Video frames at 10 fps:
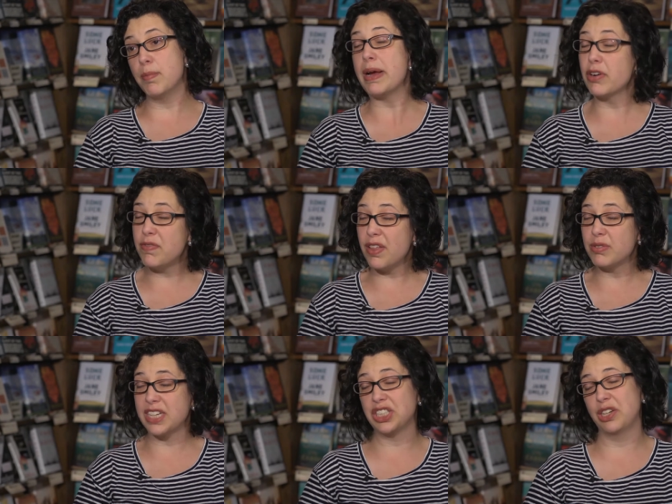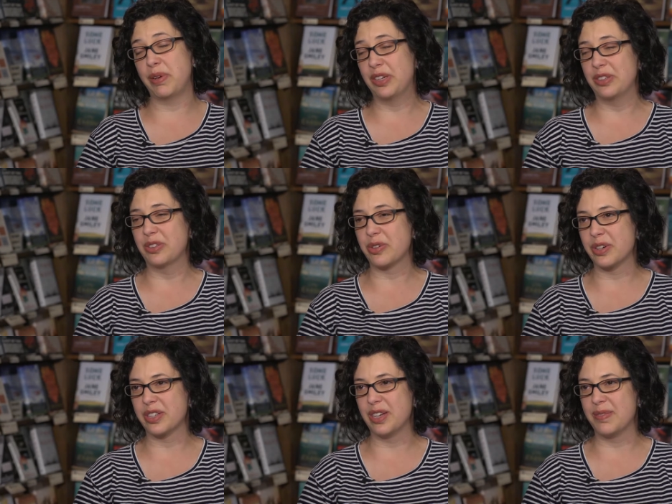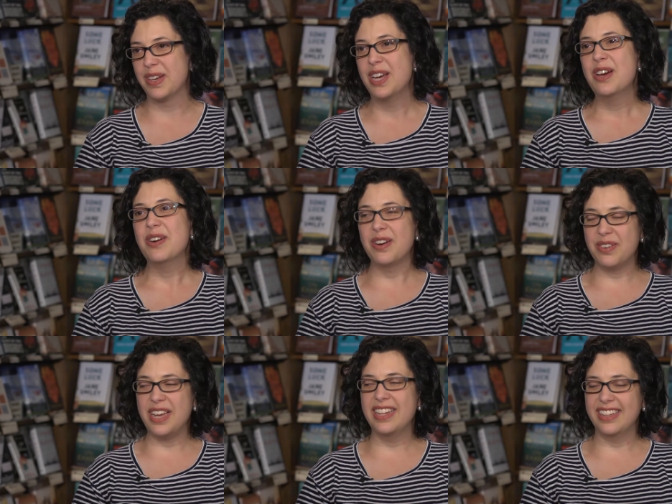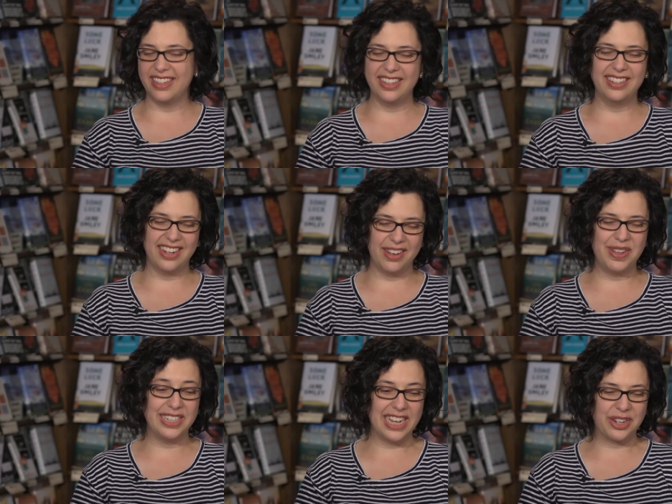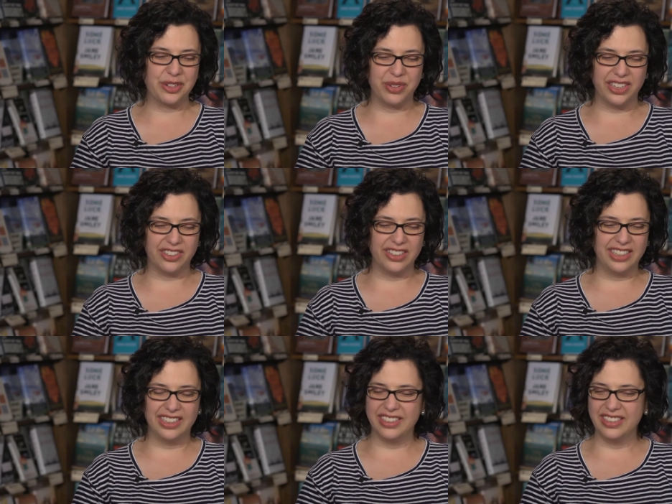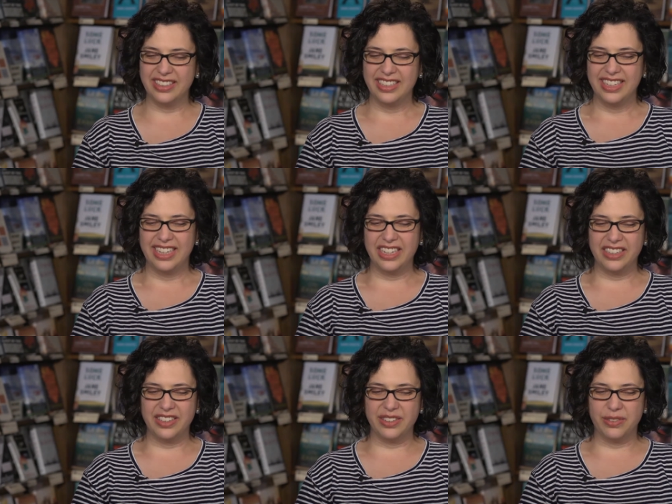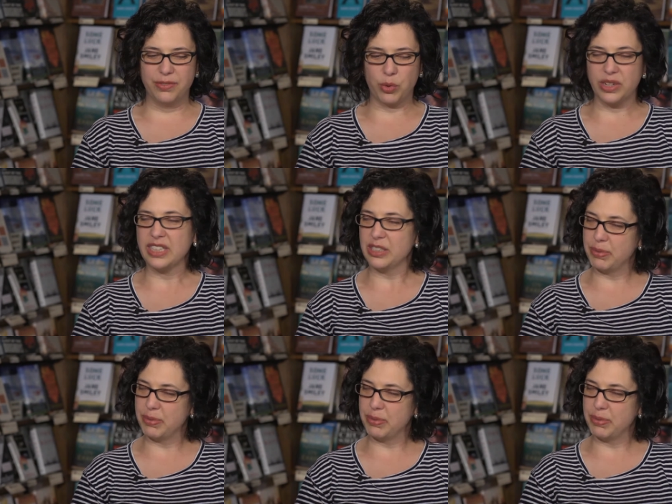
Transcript: My grandfather was actually a waiter in the Cork Club, and an Italian waiter in the 40s.